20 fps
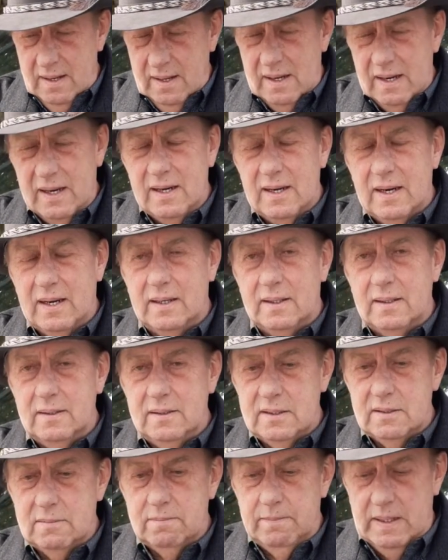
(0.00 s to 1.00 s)
And I
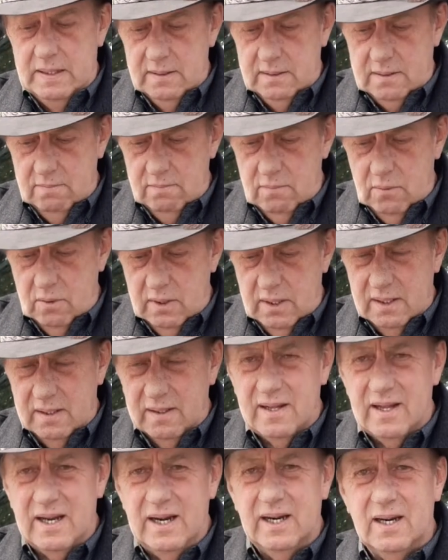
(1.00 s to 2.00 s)
spent the morning
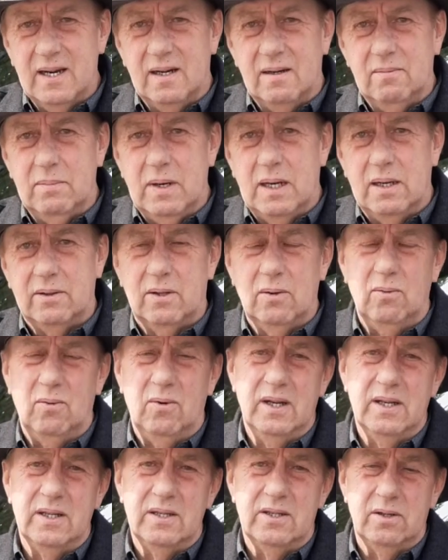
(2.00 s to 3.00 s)
thinking about the
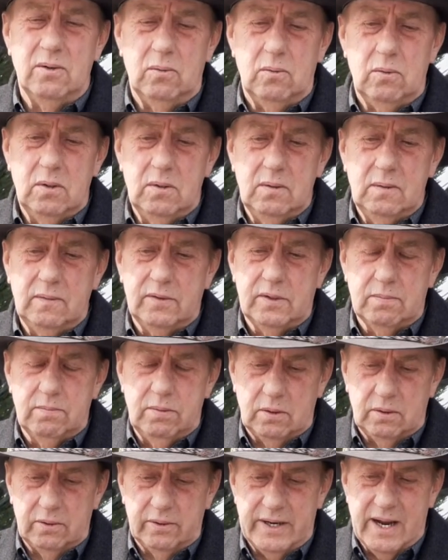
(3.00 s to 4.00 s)
ones the wolves
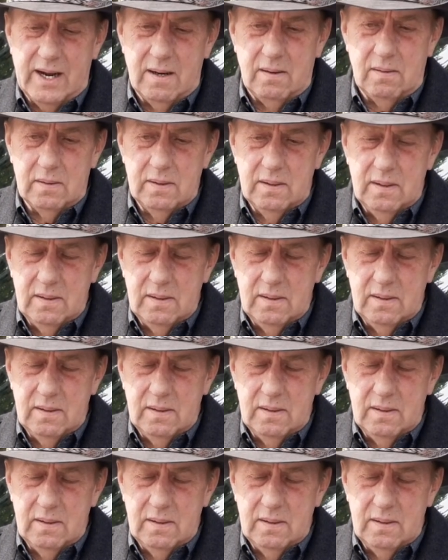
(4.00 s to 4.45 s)
pulled down.